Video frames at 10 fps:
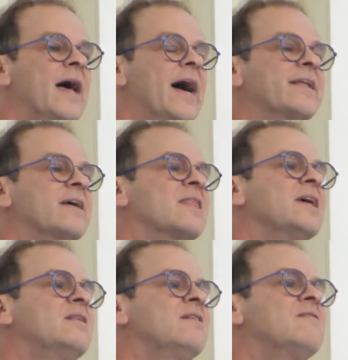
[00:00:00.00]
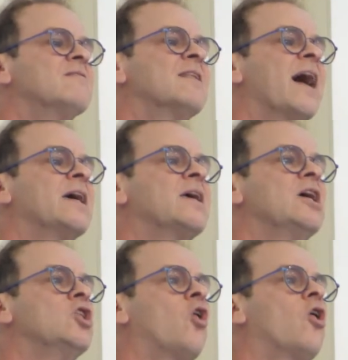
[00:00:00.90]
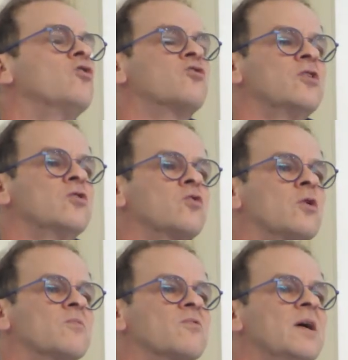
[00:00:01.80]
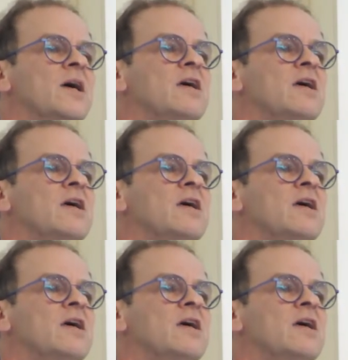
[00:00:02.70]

And I think this is like in all syndromes.